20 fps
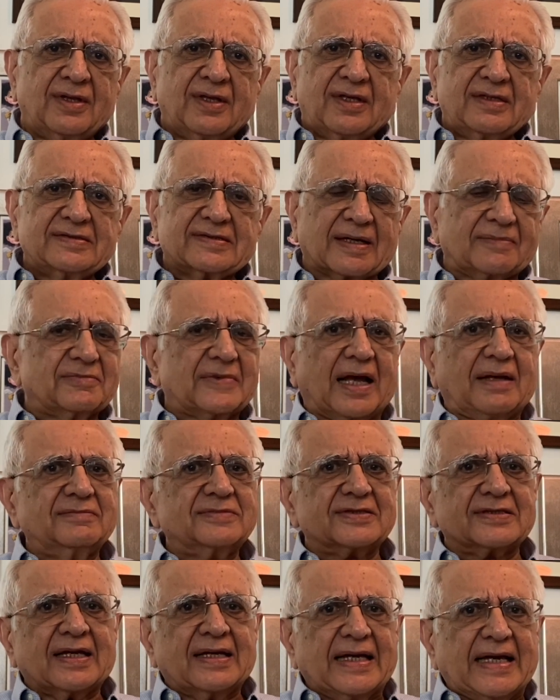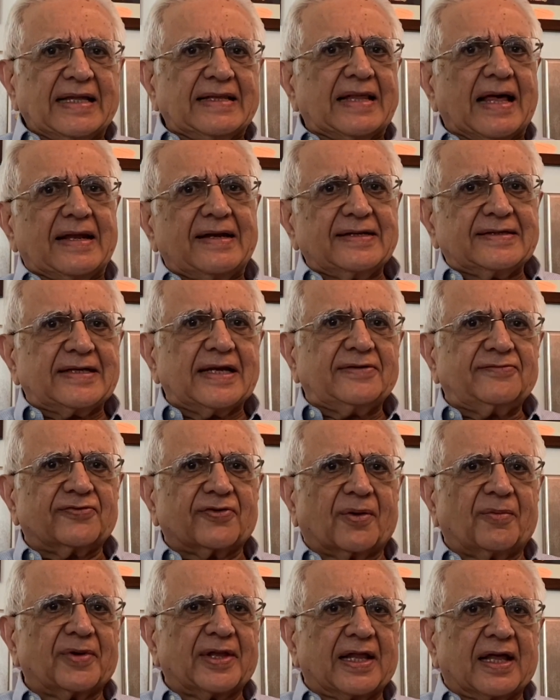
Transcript: sometimes inherited from